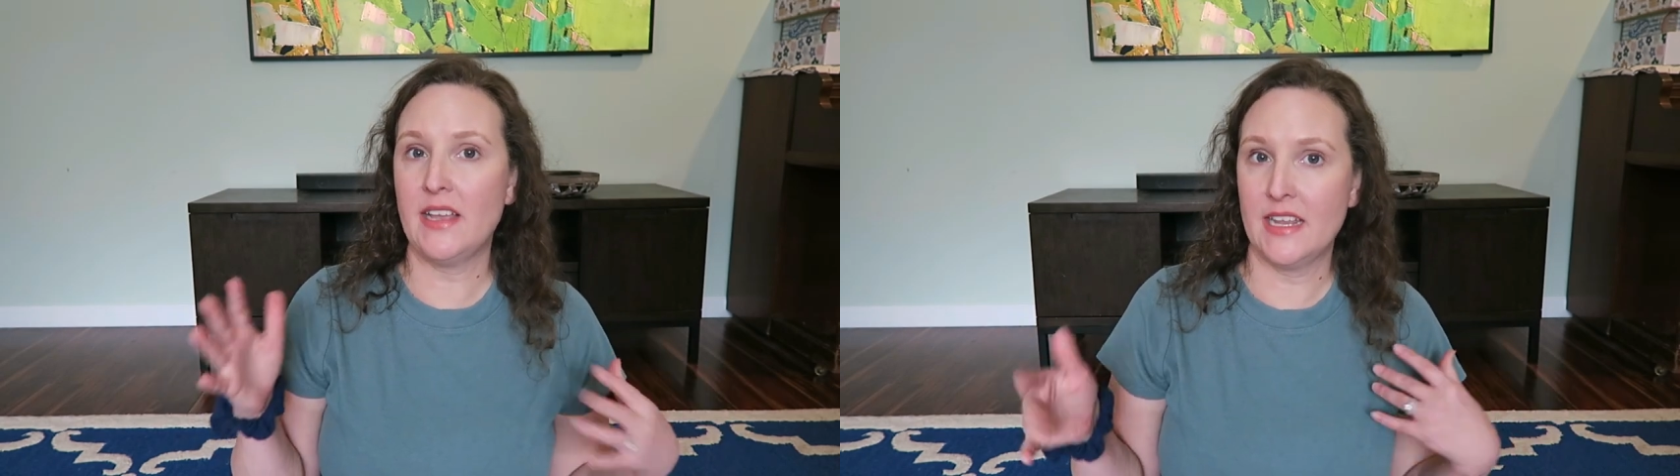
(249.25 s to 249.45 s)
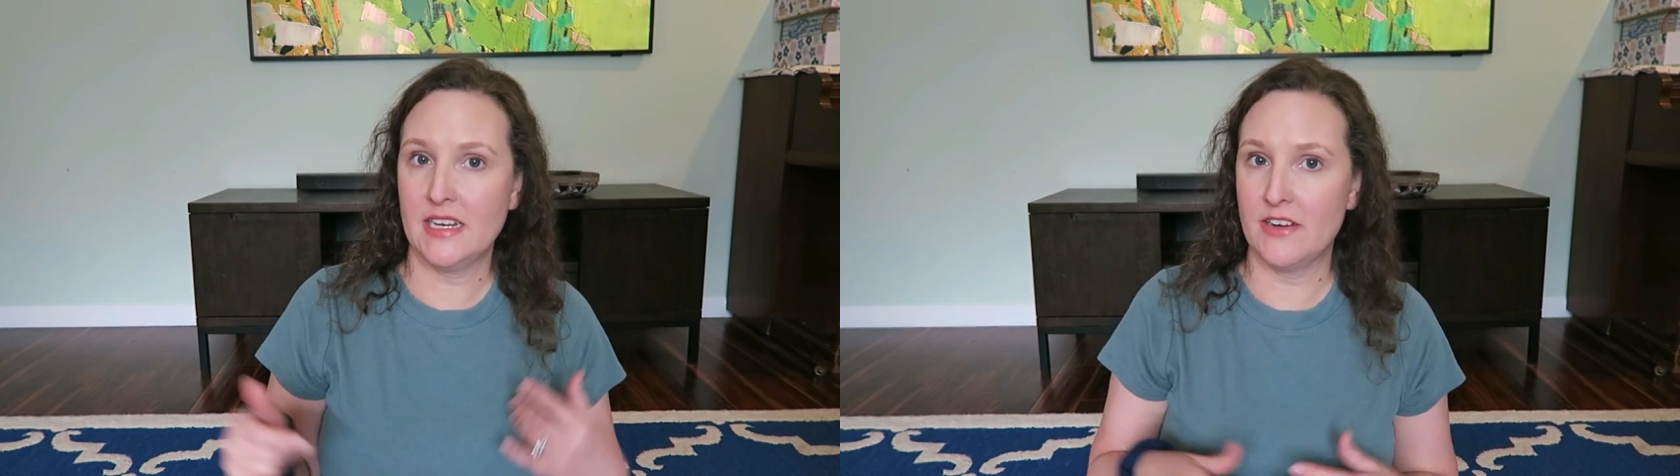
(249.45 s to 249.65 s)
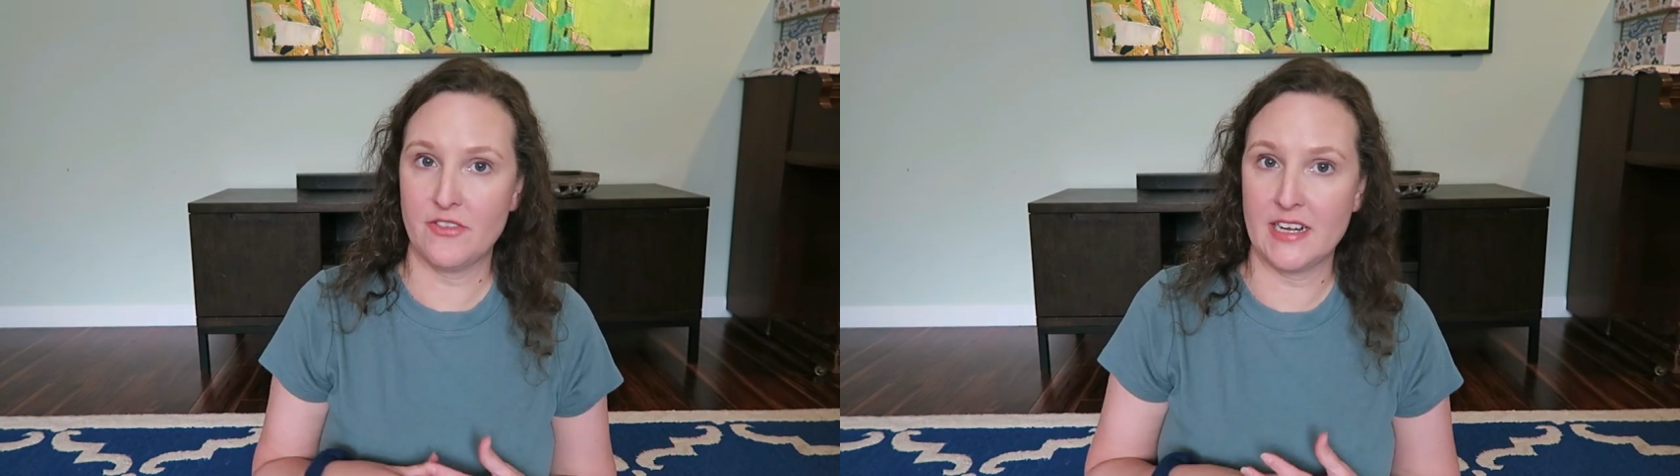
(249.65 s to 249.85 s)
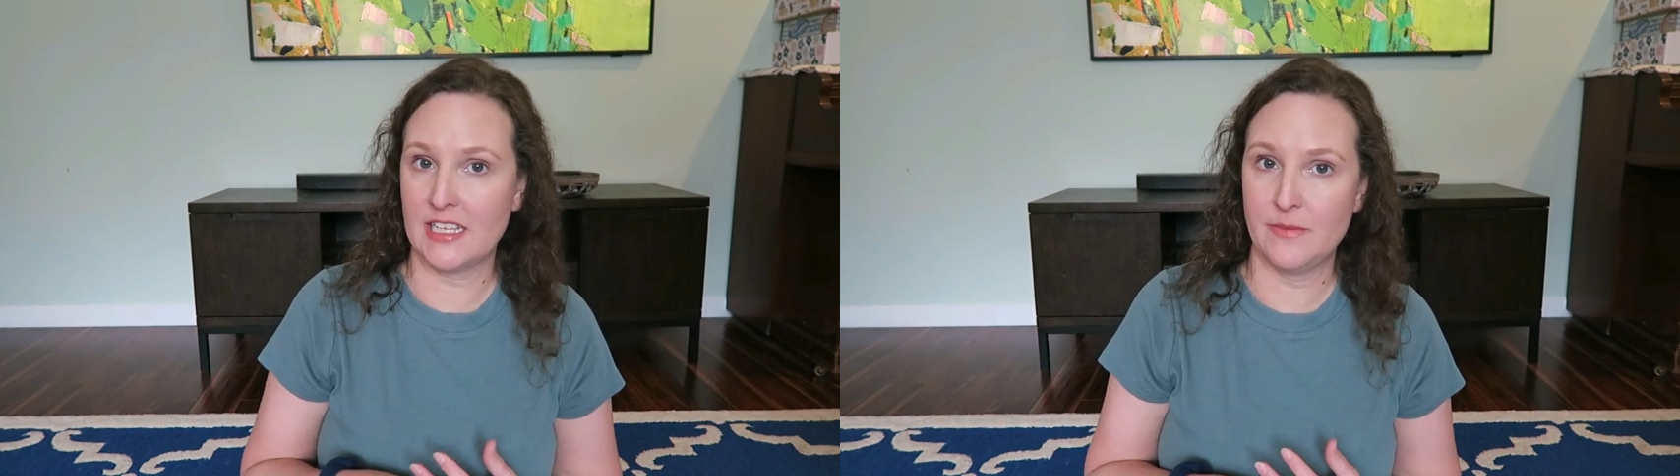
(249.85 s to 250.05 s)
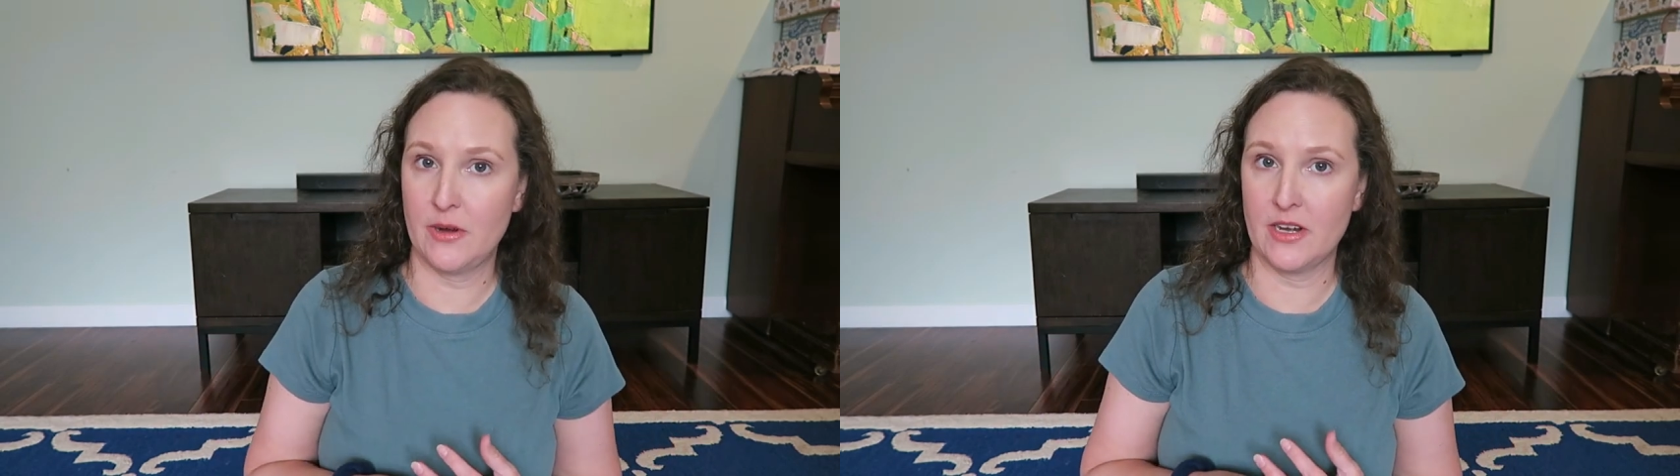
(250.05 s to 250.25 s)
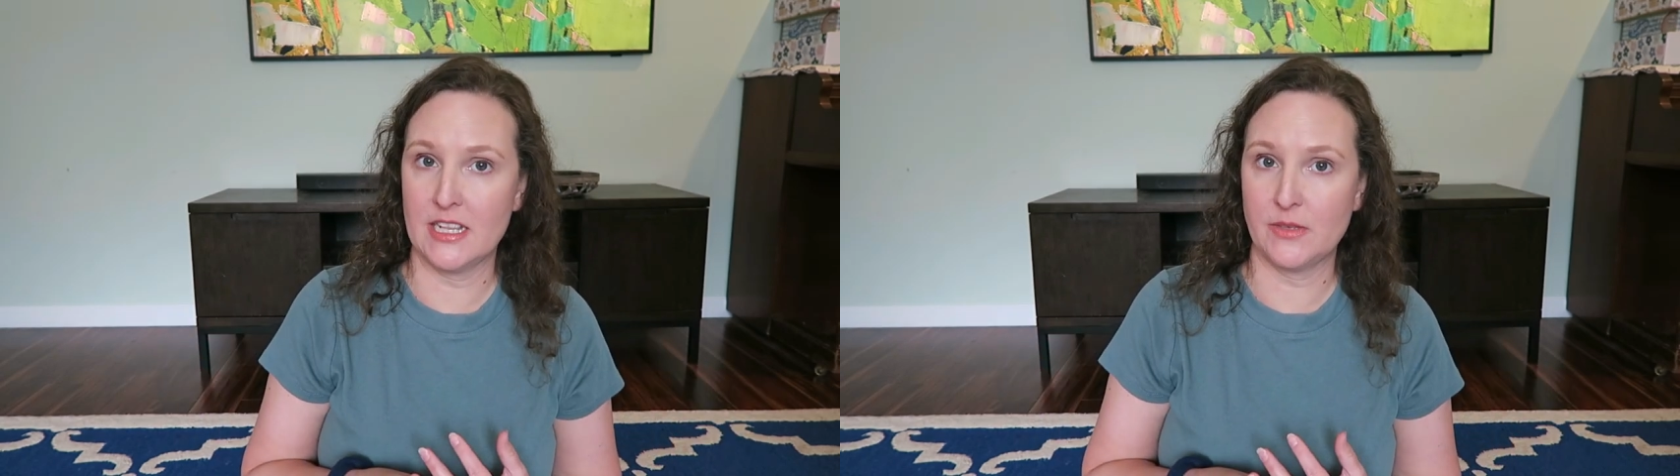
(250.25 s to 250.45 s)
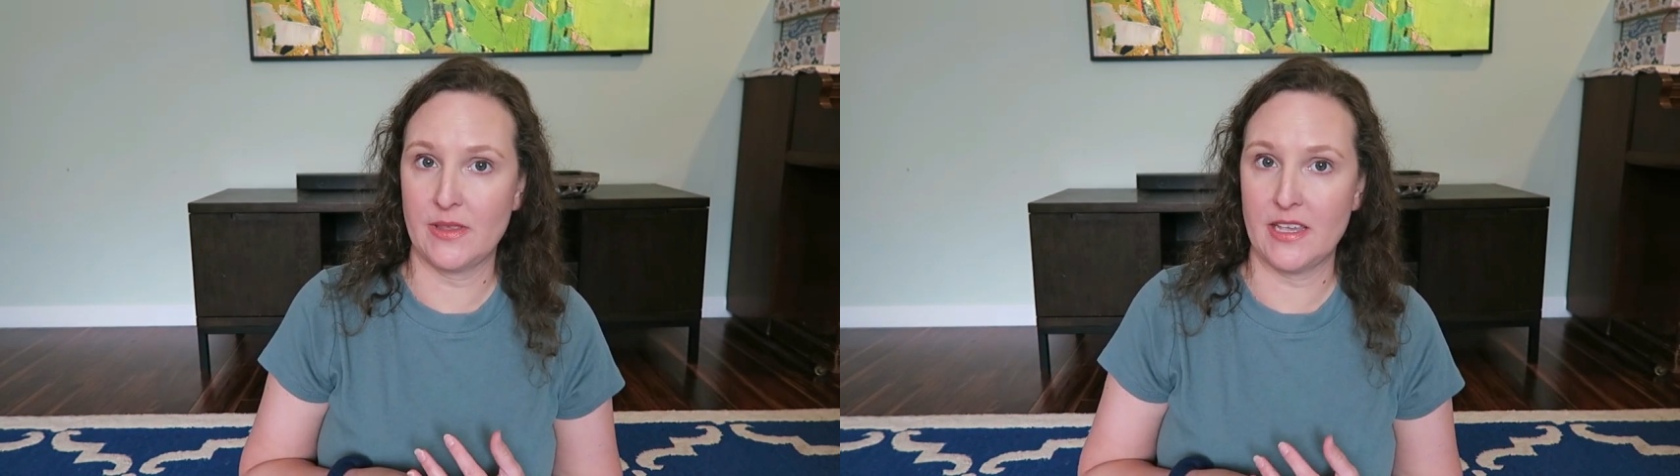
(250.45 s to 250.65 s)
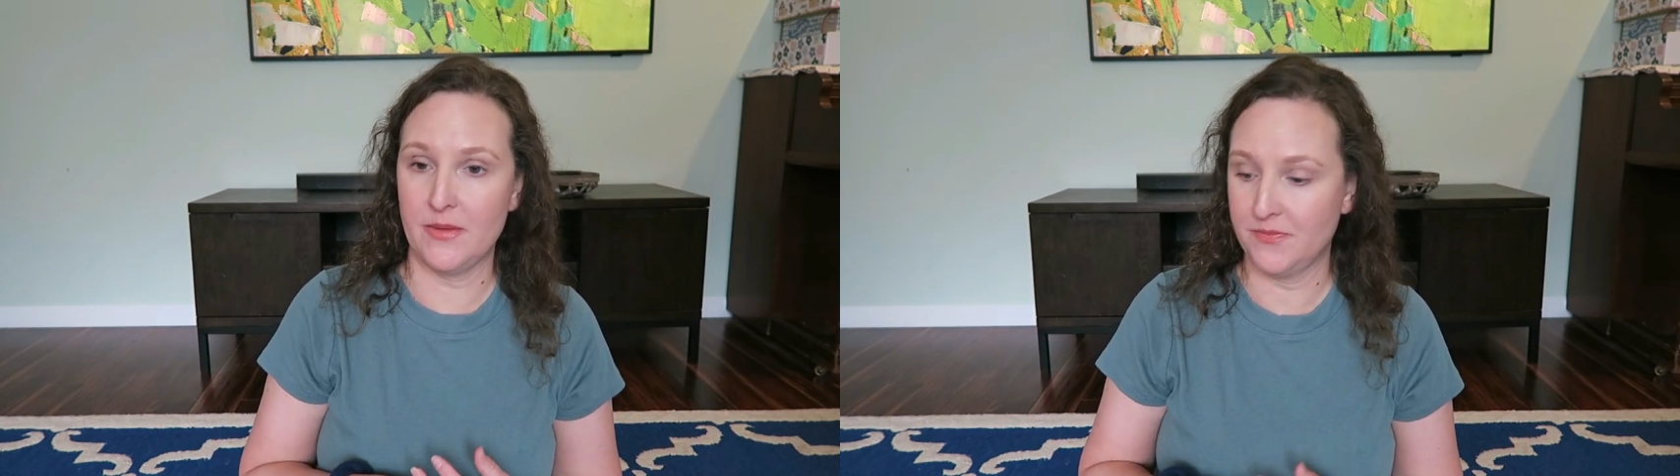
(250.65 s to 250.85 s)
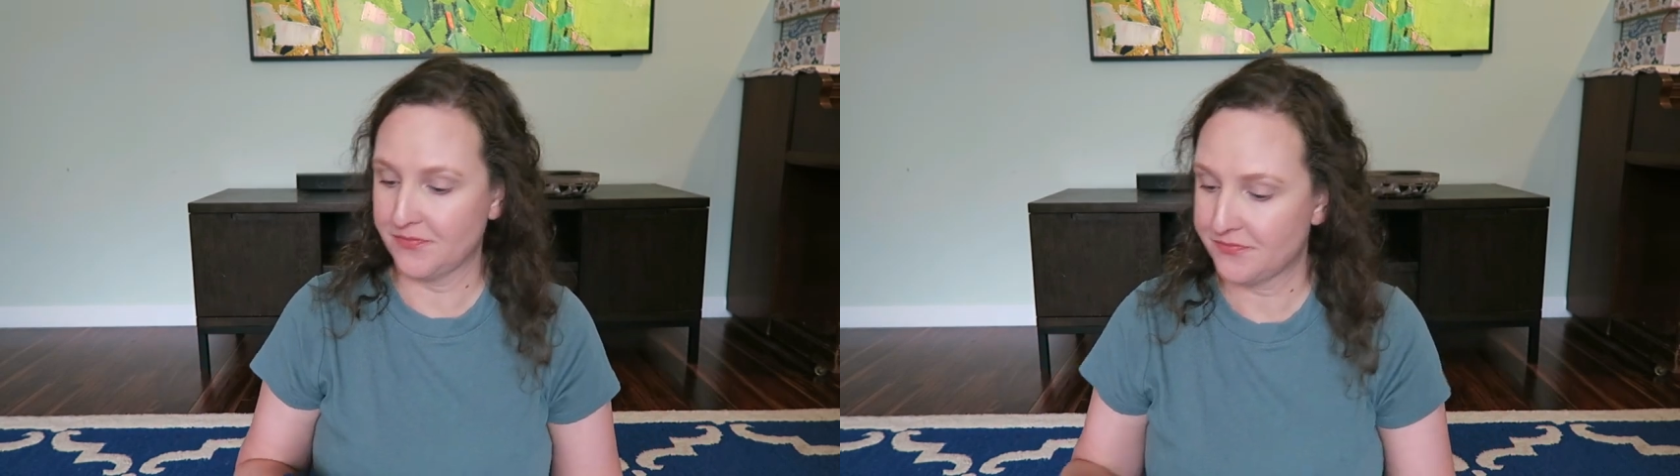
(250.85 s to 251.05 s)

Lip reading: had a different experience with it.